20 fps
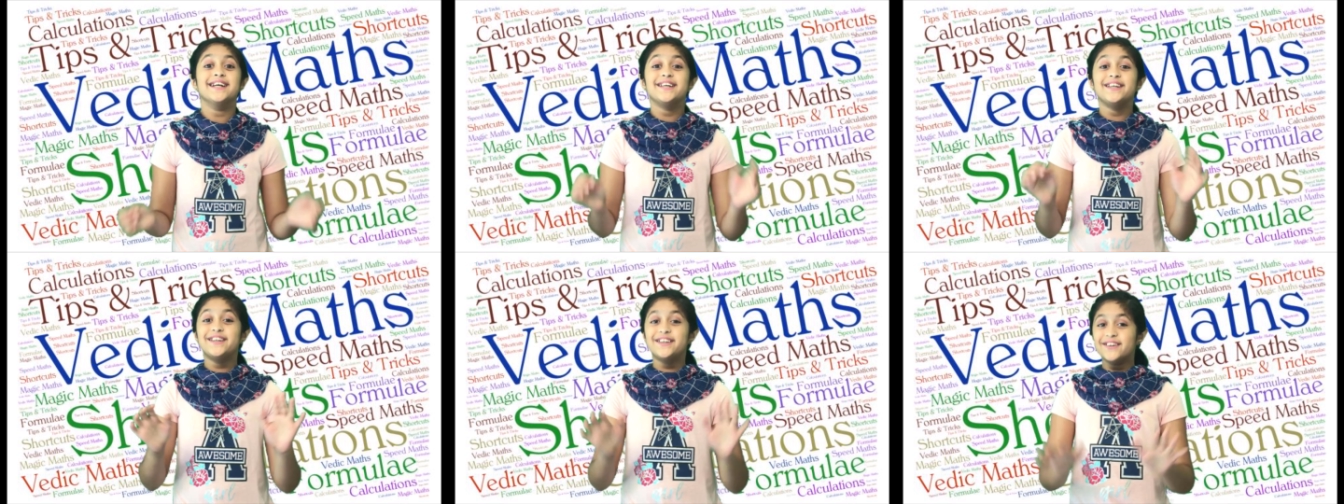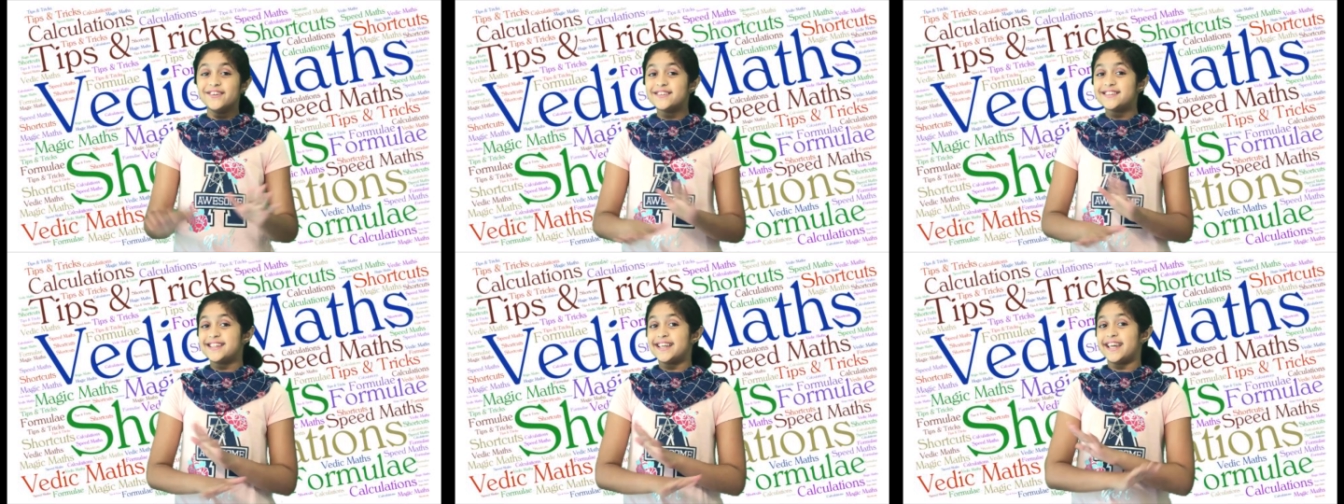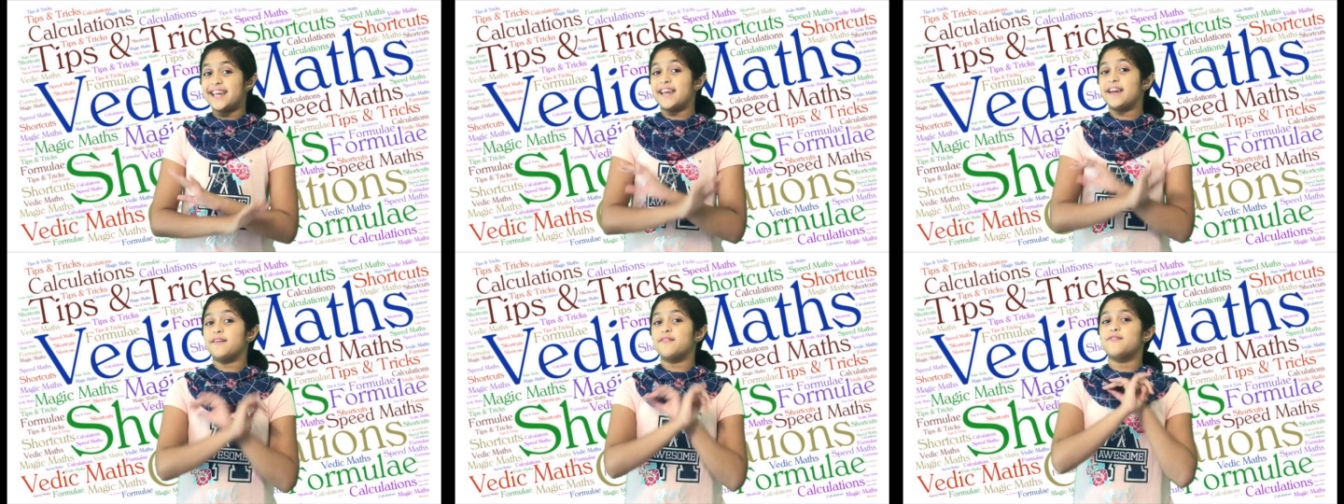
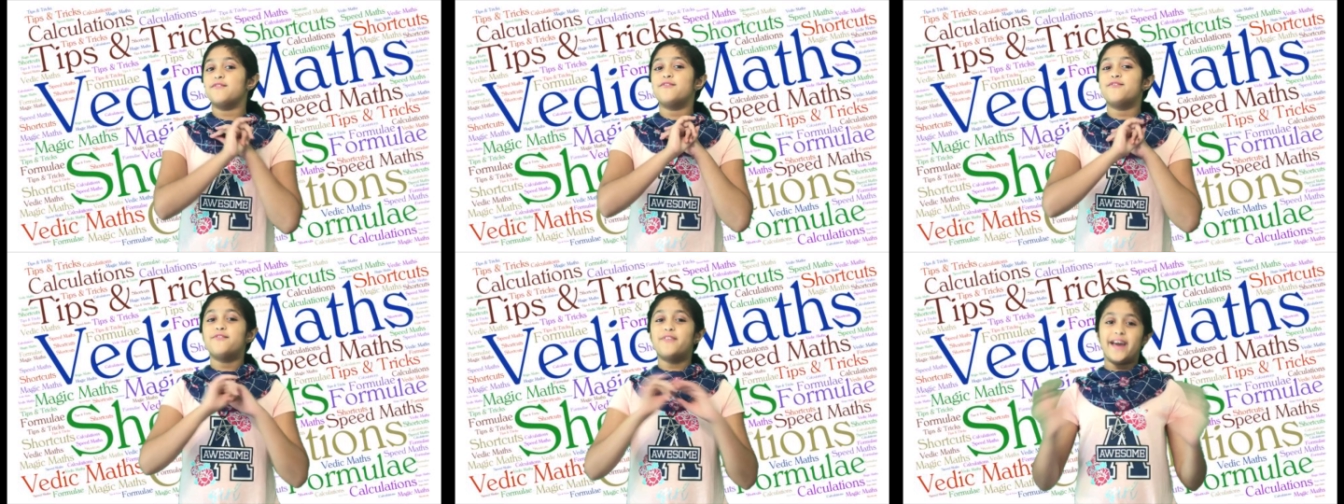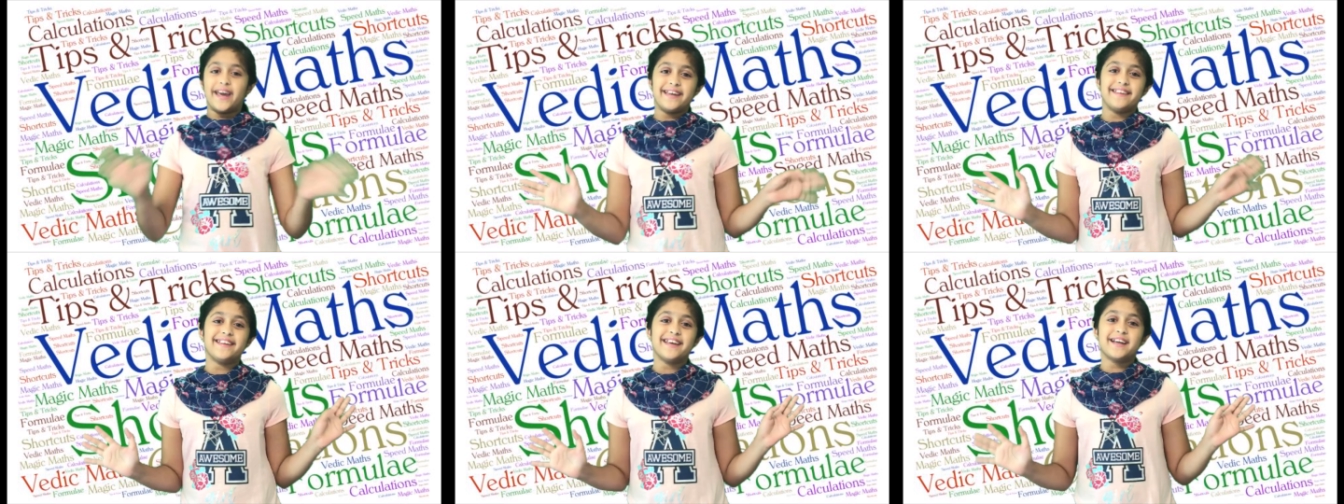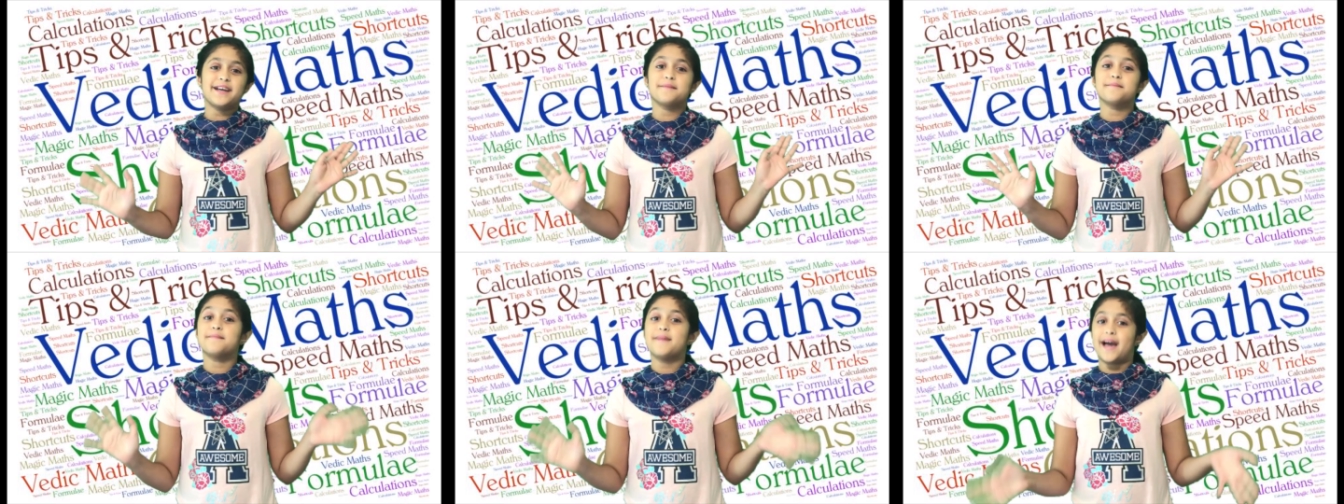using
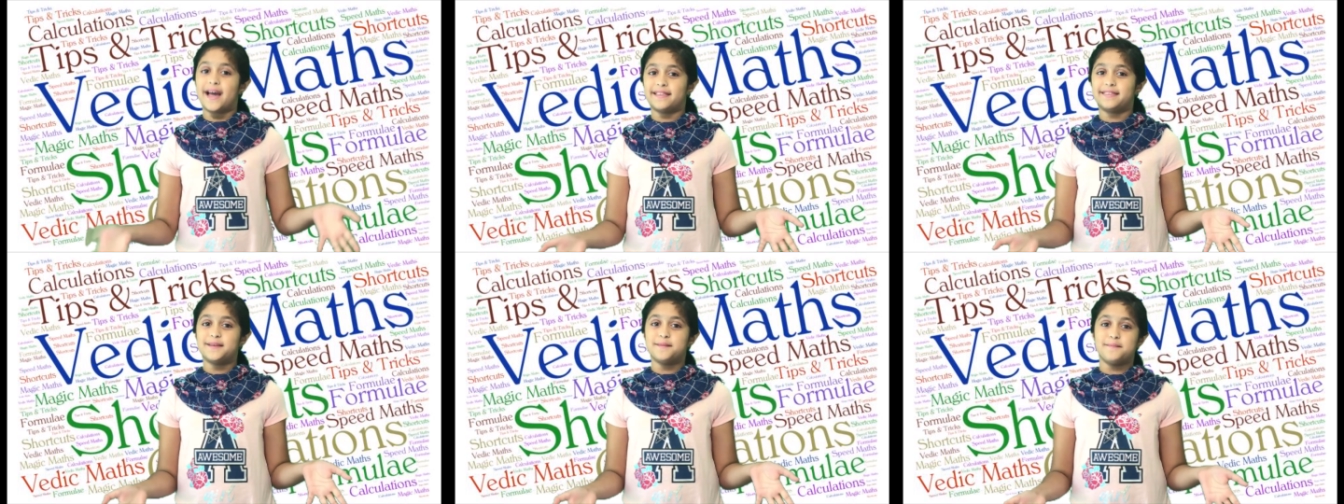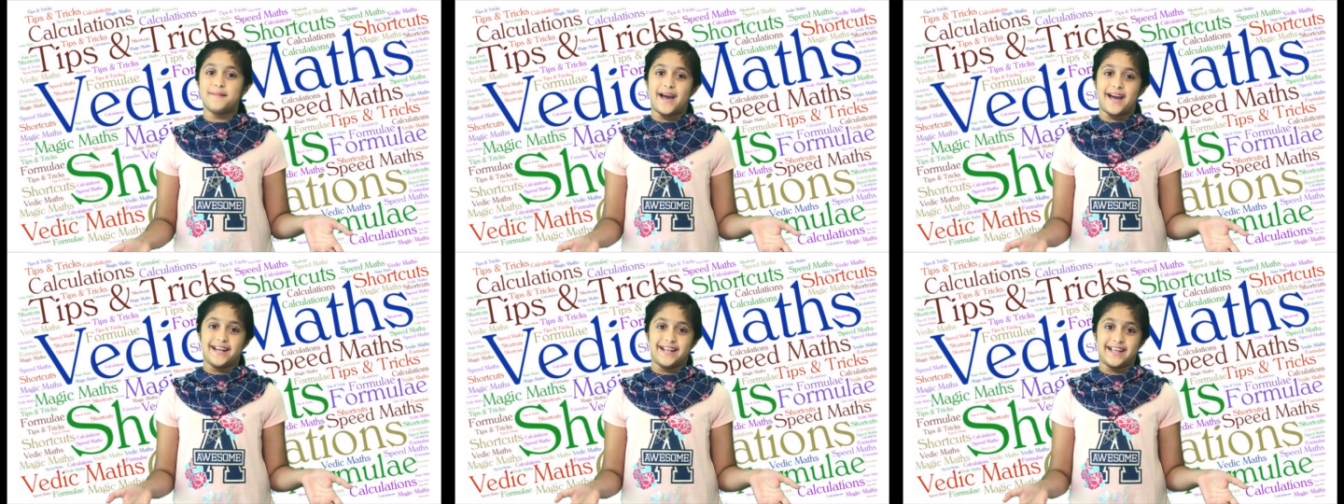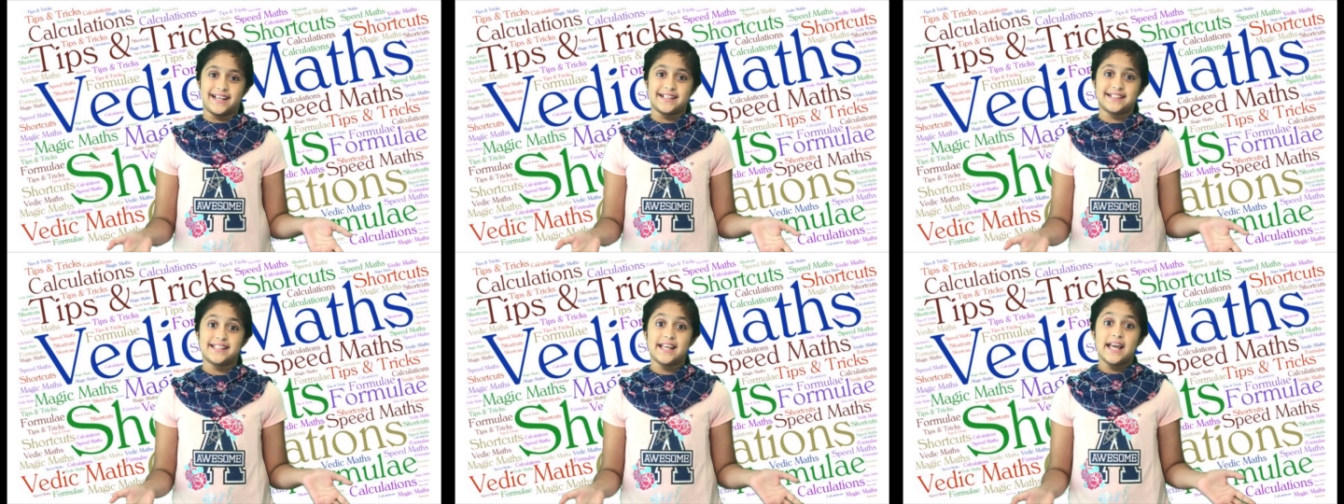Vedic mathematics.